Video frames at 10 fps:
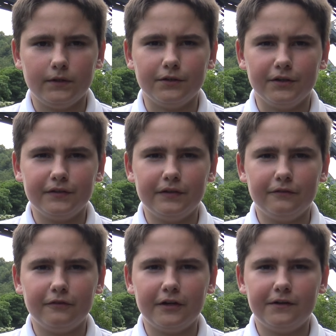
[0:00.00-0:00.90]
In
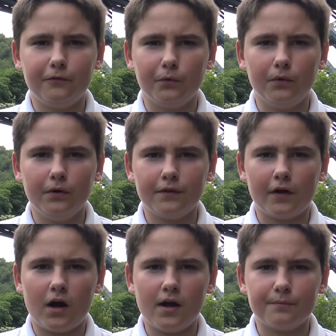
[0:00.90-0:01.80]
1934,
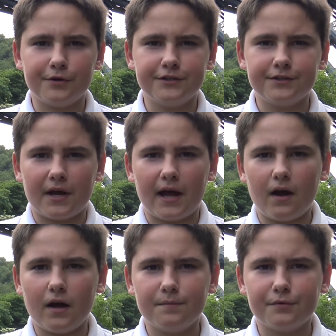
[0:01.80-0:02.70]
the Iron Bridge at
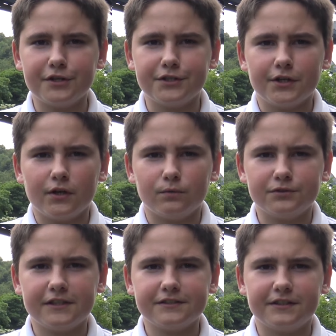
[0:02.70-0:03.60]
Ironbridge
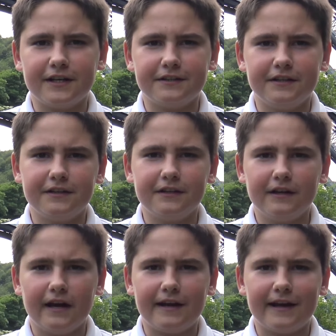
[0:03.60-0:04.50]
was designated
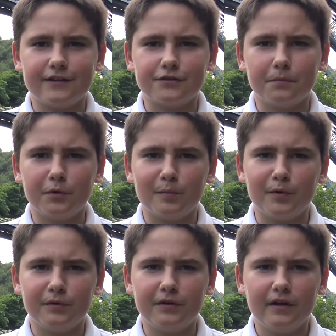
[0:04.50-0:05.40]
an ancient
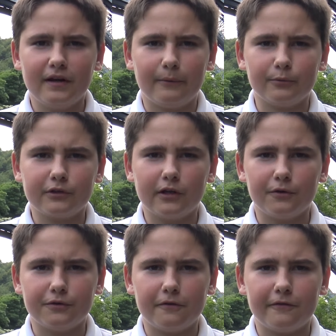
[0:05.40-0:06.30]
monument and was
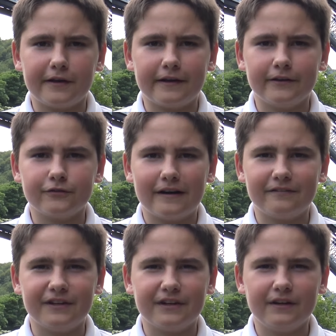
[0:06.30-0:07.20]
closed to vehicular
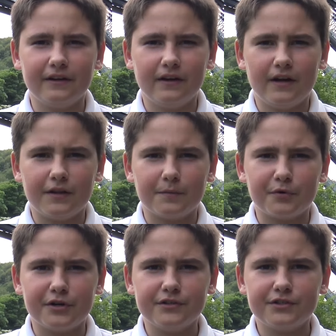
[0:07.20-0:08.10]
traffic. The
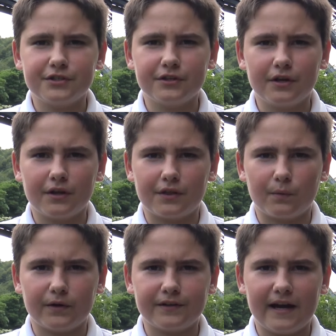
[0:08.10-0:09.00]
bridge,
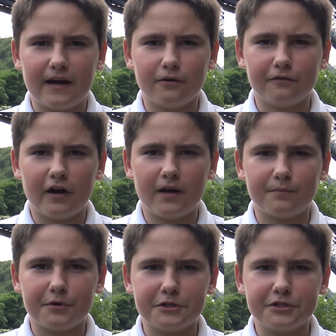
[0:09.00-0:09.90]
the town of
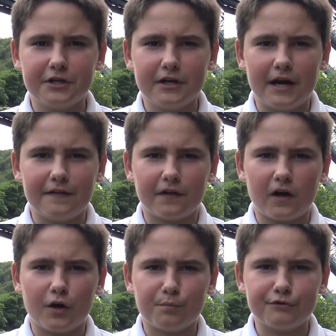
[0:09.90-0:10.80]
Ironbridge and the
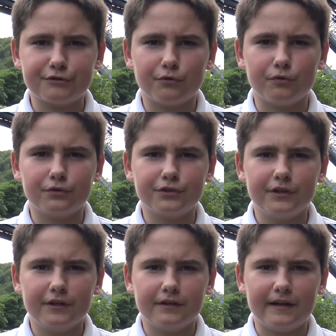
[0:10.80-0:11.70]
Ironbridge Gorge
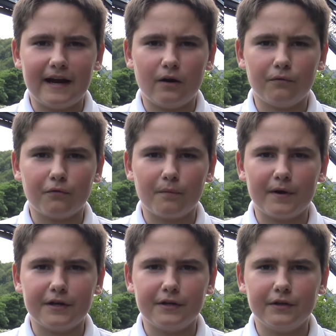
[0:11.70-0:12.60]
now from
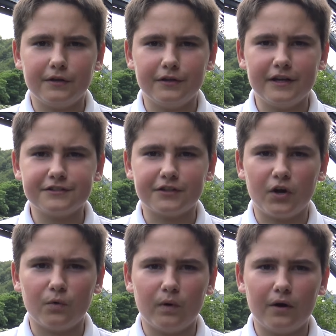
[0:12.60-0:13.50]
a
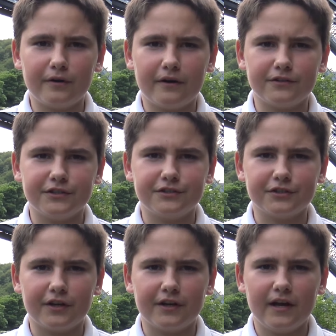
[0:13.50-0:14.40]
UNESCO World Heritage
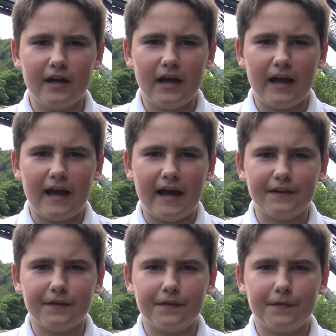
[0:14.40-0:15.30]
Site,
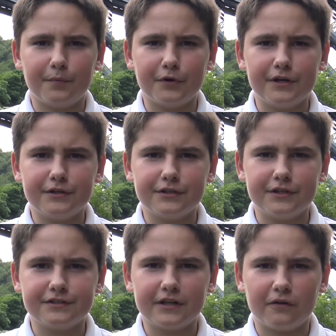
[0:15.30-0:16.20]
and the bridge
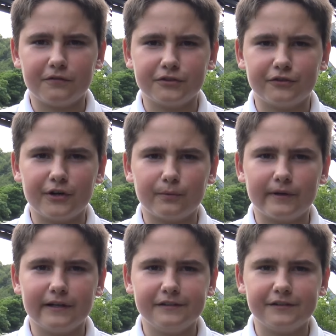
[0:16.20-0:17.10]
itself is a Grade
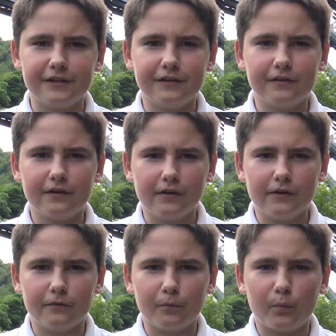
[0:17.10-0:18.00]
1 listed.
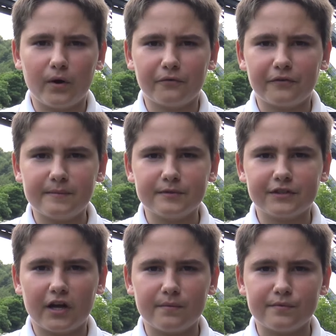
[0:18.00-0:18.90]
From the world
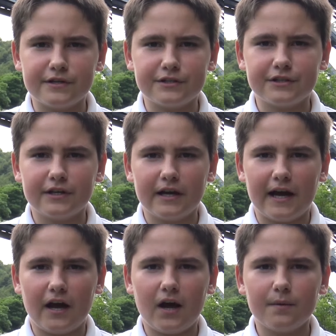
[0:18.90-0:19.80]
famous Iron Bridge
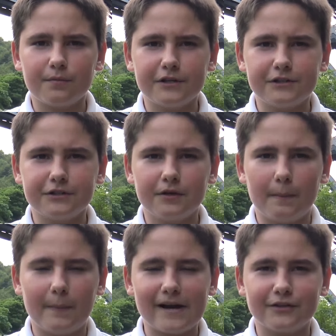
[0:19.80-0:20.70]
at Ironbridge,
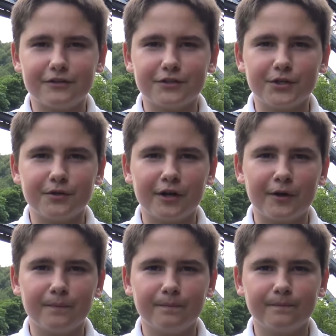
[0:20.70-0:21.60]
back to the studio.